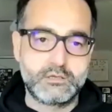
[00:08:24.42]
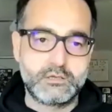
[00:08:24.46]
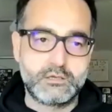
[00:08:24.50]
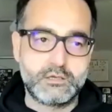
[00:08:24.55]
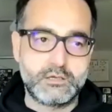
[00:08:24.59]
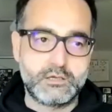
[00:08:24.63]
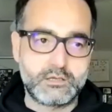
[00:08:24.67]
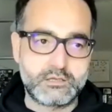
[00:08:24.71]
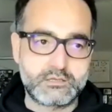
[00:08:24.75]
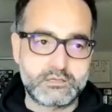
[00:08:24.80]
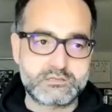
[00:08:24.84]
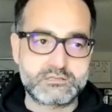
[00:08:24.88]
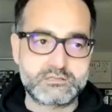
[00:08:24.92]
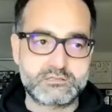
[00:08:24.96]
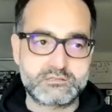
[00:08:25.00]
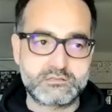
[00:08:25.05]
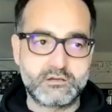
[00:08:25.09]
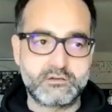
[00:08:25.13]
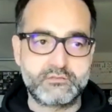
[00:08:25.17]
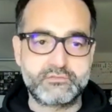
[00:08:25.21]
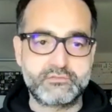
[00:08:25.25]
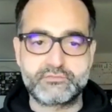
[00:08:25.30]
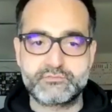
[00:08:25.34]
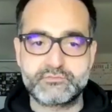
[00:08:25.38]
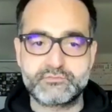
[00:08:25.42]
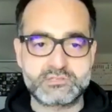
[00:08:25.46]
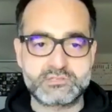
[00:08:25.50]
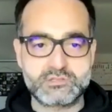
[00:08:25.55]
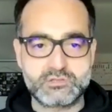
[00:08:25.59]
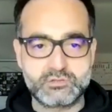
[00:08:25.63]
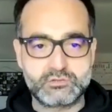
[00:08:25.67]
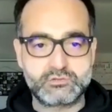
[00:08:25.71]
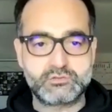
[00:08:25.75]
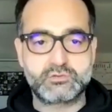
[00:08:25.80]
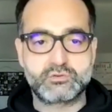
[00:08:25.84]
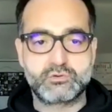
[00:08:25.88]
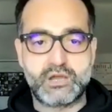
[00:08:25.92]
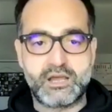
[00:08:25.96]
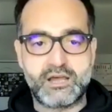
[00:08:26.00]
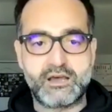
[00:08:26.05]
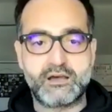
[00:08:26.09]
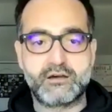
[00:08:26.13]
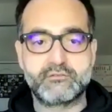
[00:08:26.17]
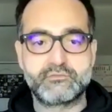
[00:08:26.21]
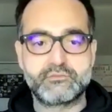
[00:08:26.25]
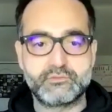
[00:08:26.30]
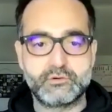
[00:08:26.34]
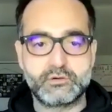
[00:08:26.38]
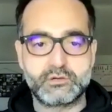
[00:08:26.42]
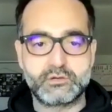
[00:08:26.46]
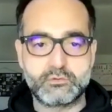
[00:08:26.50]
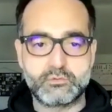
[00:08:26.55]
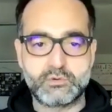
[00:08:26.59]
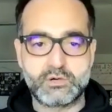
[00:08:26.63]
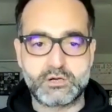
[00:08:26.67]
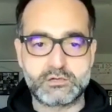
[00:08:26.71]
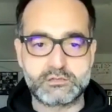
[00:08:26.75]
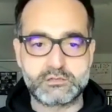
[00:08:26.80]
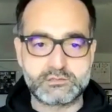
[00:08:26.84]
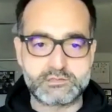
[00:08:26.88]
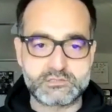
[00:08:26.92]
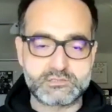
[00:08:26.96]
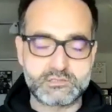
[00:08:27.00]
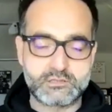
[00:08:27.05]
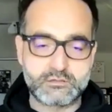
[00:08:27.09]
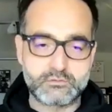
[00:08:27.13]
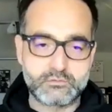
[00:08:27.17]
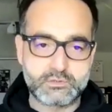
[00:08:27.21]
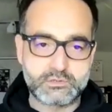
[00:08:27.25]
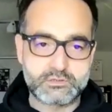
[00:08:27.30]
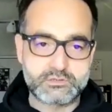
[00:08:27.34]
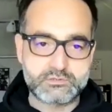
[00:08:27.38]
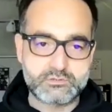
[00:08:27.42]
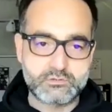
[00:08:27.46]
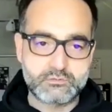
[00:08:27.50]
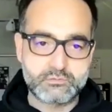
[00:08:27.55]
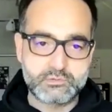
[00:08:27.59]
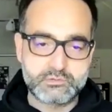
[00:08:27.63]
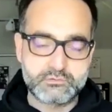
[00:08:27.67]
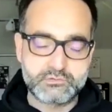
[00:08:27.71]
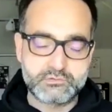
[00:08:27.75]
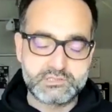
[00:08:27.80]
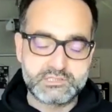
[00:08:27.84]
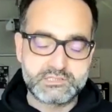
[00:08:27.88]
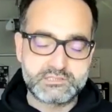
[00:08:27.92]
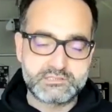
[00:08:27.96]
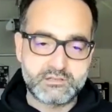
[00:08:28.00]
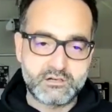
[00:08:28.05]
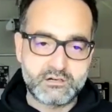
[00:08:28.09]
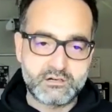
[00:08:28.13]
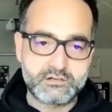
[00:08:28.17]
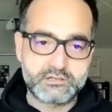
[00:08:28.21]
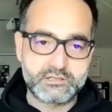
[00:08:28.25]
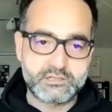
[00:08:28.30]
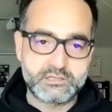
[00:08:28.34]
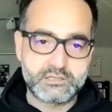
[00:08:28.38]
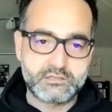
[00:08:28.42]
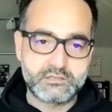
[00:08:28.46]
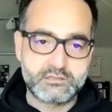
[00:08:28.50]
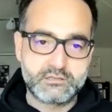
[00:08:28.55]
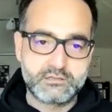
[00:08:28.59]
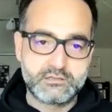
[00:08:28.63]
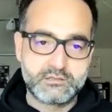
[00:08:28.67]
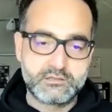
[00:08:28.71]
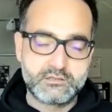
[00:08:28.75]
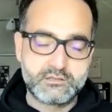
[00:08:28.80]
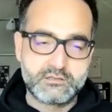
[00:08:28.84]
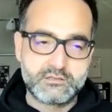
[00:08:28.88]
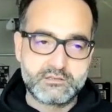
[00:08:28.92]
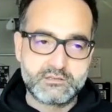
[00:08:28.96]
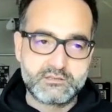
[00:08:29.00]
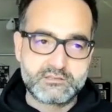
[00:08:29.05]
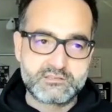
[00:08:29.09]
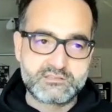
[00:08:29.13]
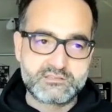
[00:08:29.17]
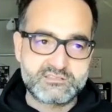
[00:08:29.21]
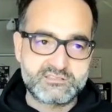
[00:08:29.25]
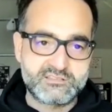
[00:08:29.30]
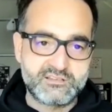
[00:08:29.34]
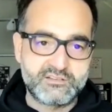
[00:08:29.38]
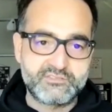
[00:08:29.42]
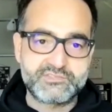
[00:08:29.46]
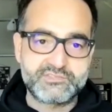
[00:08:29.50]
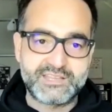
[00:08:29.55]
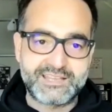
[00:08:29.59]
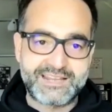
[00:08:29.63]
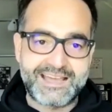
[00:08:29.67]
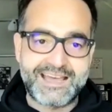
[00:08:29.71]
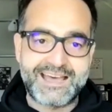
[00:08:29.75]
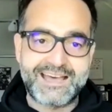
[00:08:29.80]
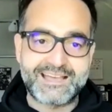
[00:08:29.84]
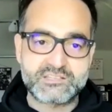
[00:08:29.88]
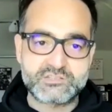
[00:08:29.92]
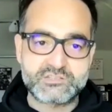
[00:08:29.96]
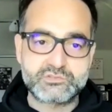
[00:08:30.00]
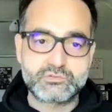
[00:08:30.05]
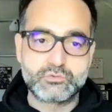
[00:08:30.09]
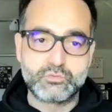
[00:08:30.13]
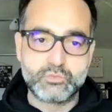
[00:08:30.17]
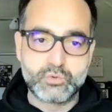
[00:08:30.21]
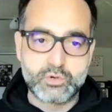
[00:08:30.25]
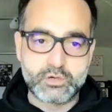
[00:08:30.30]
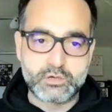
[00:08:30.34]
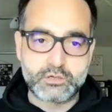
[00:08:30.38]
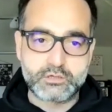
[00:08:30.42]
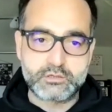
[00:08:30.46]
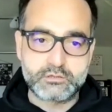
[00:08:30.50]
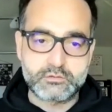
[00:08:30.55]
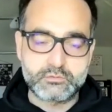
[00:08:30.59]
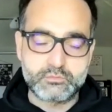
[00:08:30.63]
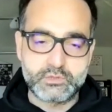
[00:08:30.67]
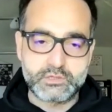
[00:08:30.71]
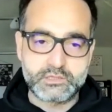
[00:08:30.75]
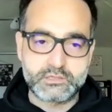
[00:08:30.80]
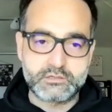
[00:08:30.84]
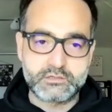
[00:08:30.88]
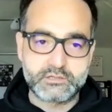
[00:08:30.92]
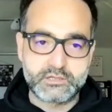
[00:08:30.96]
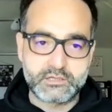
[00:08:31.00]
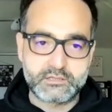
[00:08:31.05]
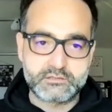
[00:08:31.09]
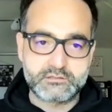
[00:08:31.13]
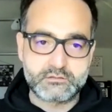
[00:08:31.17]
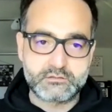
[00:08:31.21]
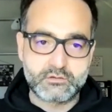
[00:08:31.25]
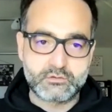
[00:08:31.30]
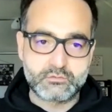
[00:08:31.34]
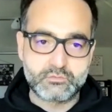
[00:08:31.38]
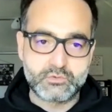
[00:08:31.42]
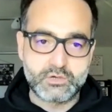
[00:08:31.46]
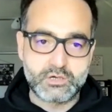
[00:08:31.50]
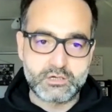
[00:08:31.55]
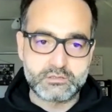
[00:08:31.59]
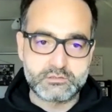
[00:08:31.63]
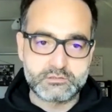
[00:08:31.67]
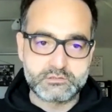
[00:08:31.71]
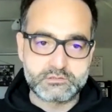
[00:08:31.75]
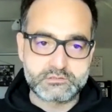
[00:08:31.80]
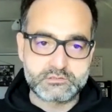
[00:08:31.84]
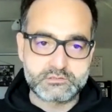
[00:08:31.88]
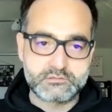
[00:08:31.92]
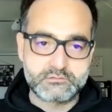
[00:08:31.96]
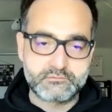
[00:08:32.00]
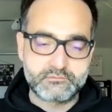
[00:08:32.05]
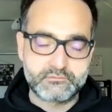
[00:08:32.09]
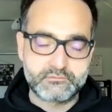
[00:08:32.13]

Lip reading: and a stuff is good to have on a wireless network. So we're really targeting stuff that has to work when connected on wireless.